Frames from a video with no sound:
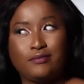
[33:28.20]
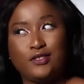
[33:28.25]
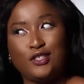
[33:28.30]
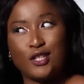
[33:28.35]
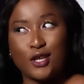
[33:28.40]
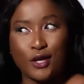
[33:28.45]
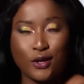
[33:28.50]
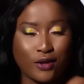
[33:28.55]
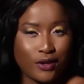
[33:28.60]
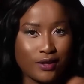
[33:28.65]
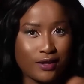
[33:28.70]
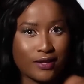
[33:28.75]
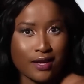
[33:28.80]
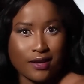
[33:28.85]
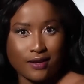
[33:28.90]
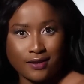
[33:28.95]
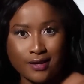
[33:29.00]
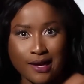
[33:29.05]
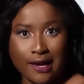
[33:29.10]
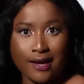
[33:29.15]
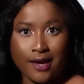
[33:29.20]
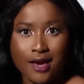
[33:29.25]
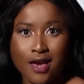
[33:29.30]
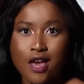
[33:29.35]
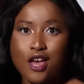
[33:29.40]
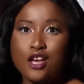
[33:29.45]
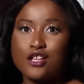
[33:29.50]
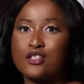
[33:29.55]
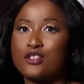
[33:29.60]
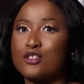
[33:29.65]
you know, gang,
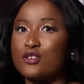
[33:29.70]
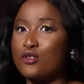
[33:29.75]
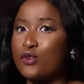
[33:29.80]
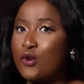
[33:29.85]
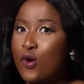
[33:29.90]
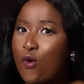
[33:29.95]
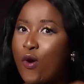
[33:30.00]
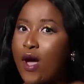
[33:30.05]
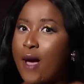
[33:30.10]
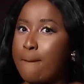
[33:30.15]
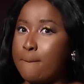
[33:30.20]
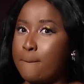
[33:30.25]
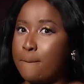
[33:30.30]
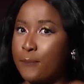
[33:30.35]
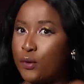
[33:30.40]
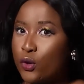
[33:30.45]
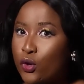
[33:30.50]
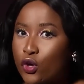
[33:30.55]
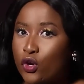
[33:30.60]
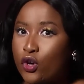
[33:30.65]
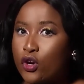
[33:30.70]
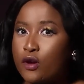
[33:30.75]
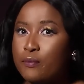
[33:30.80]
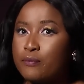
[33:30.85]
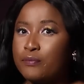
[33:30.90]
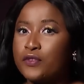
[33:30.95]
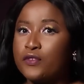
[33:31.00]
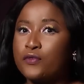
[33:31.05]
to go and book